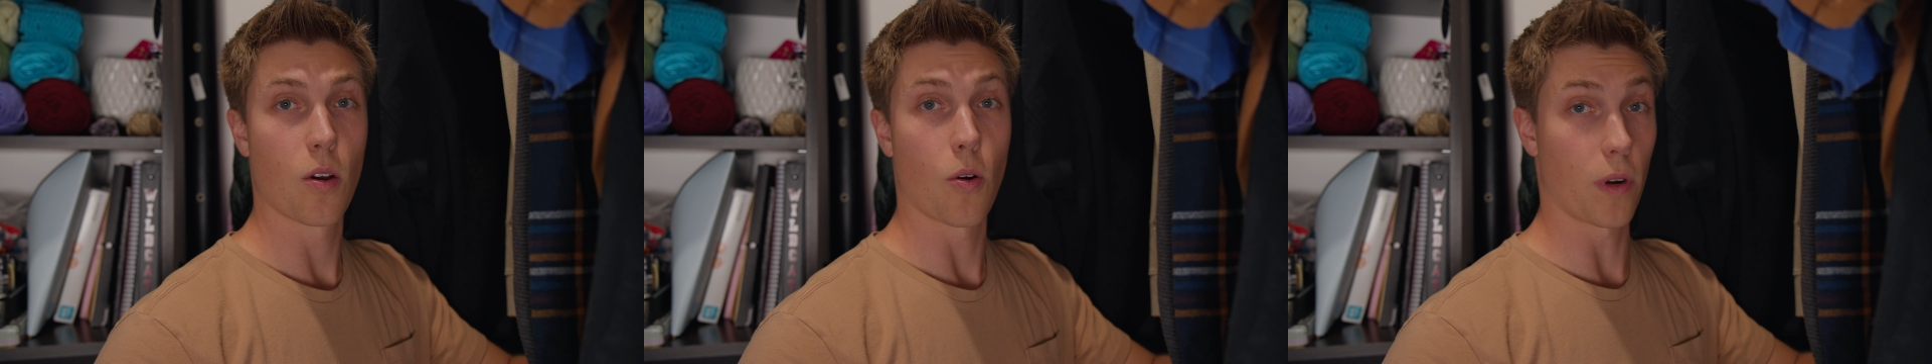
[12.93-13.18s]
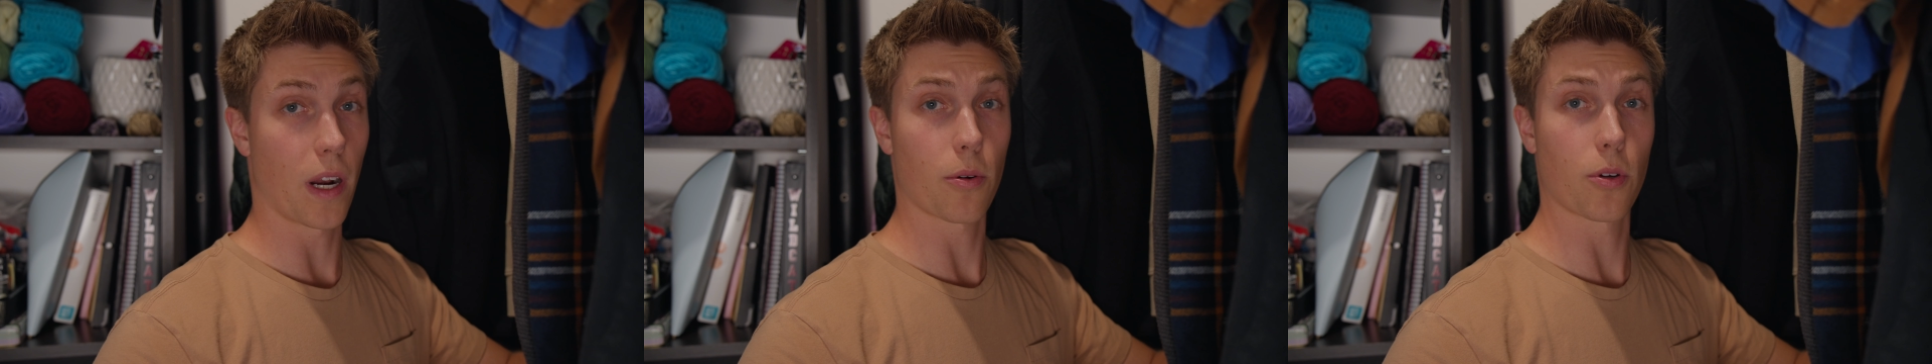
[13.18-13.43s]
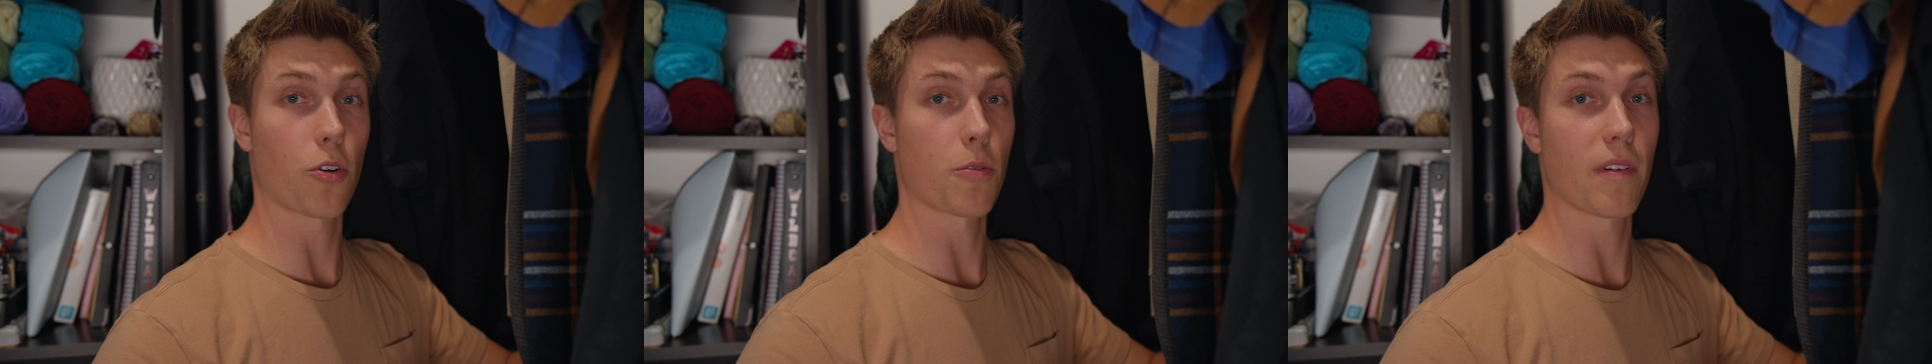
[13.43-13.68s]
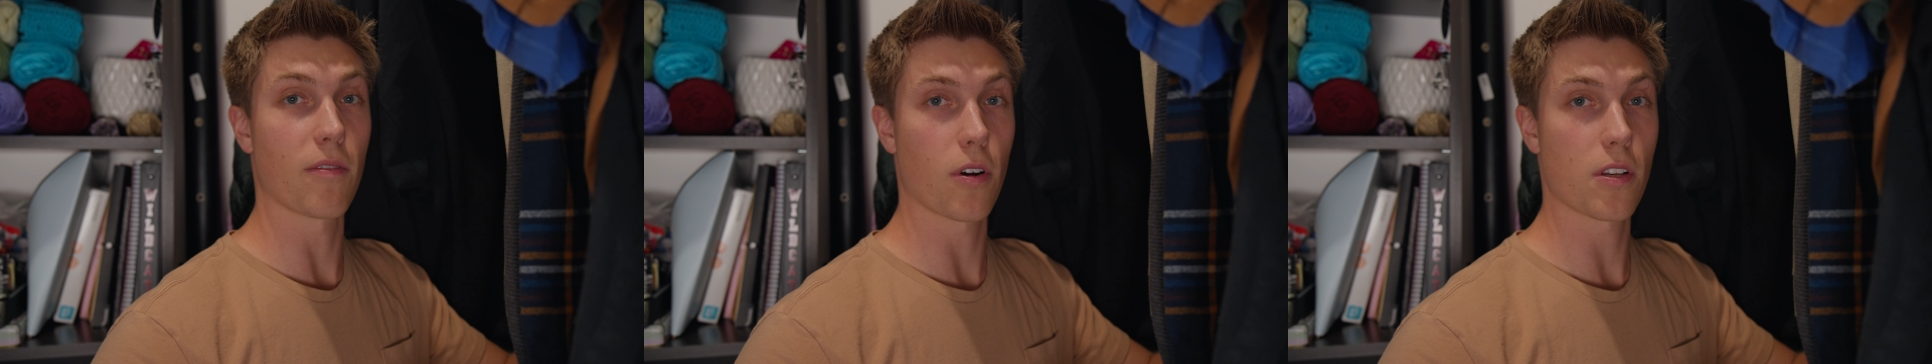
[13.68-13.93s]
When I record
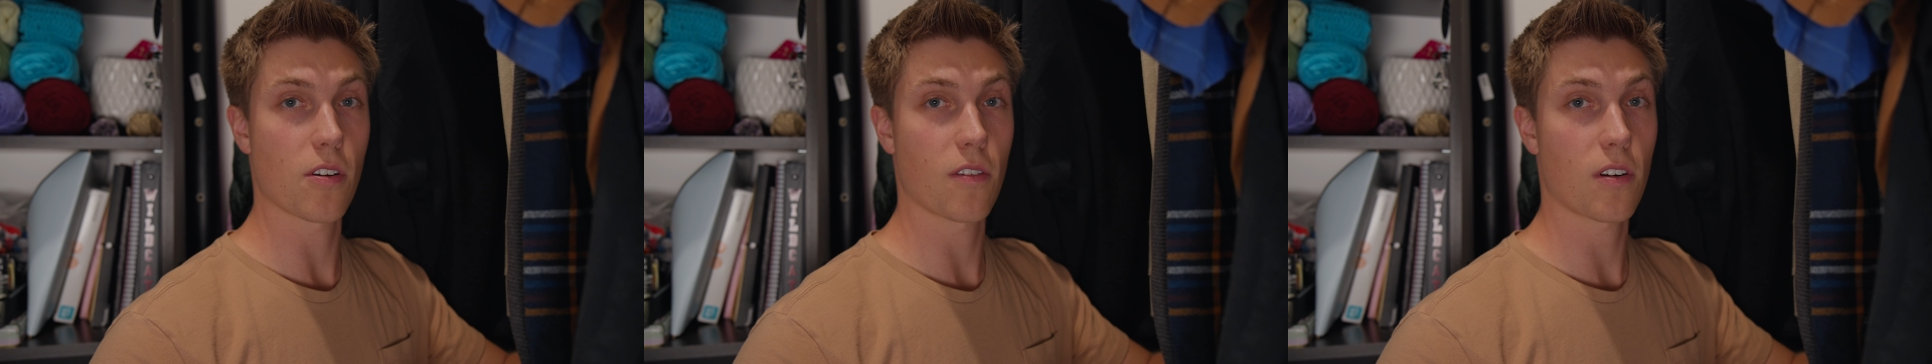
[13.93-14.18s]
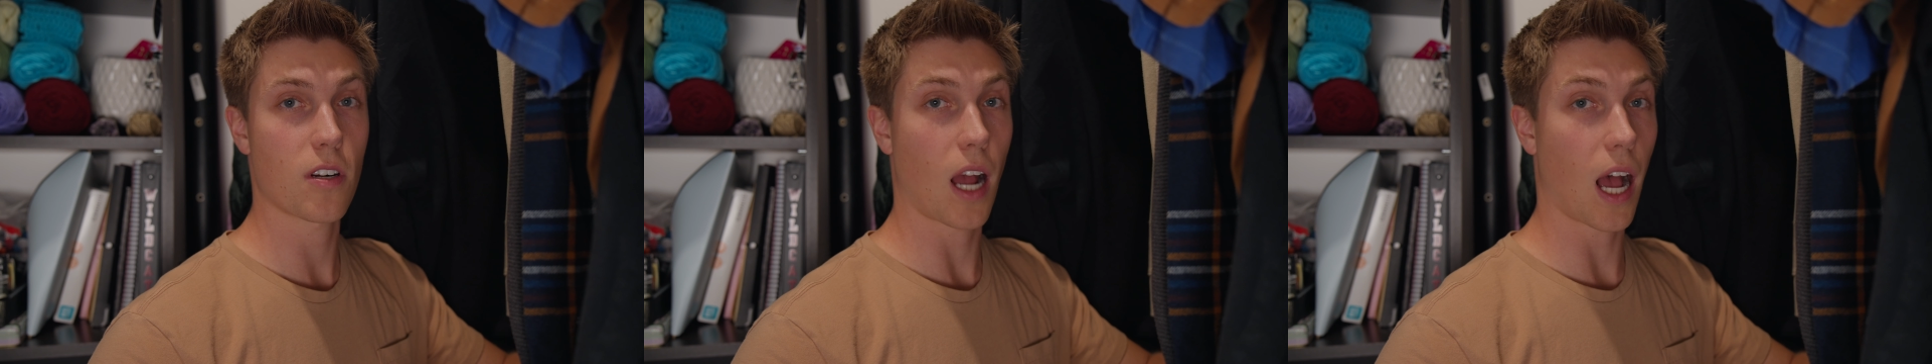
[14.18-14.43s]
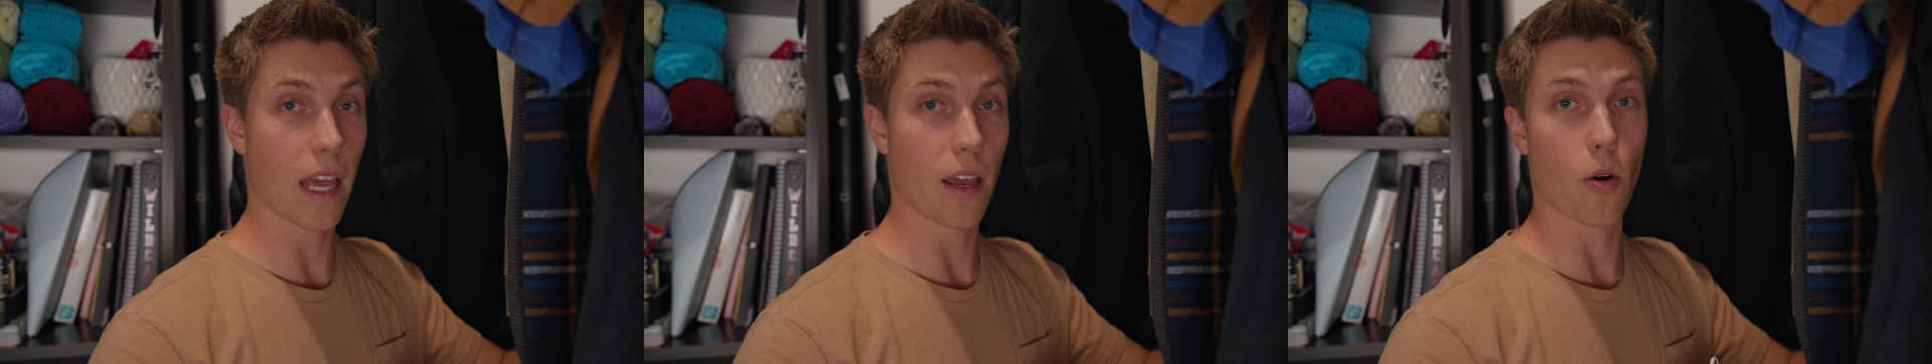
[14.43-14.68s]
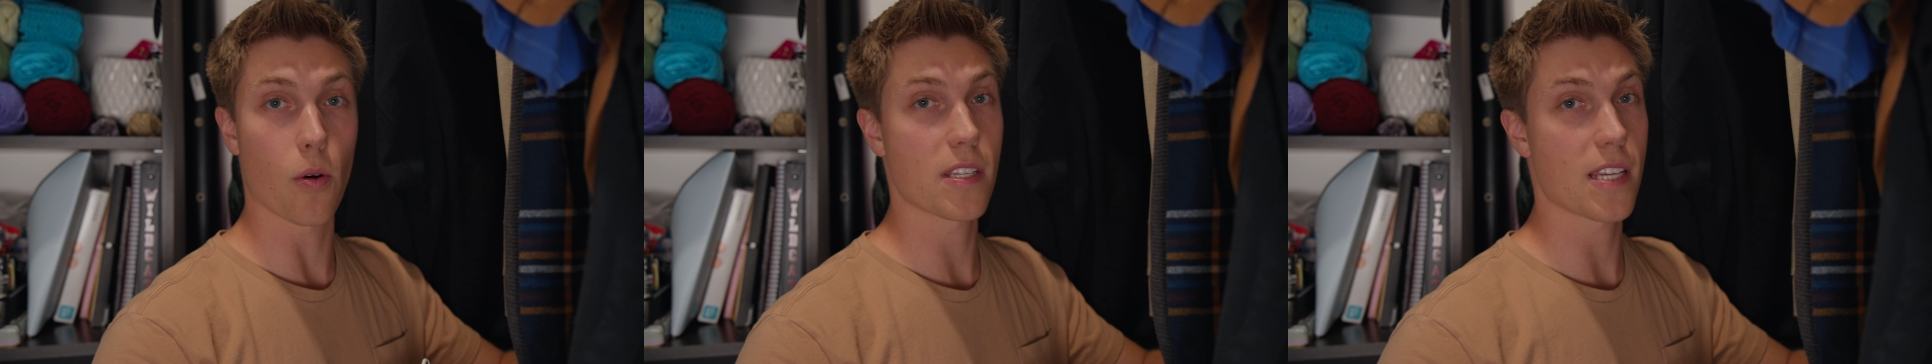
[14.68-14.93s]
my voiceover, I
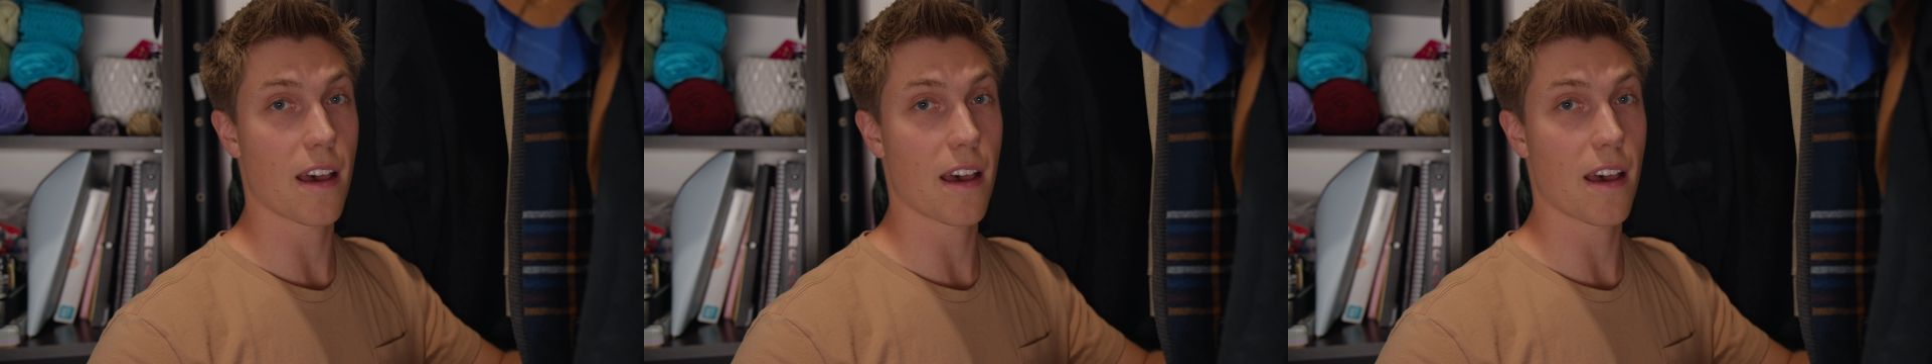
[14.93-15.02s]
always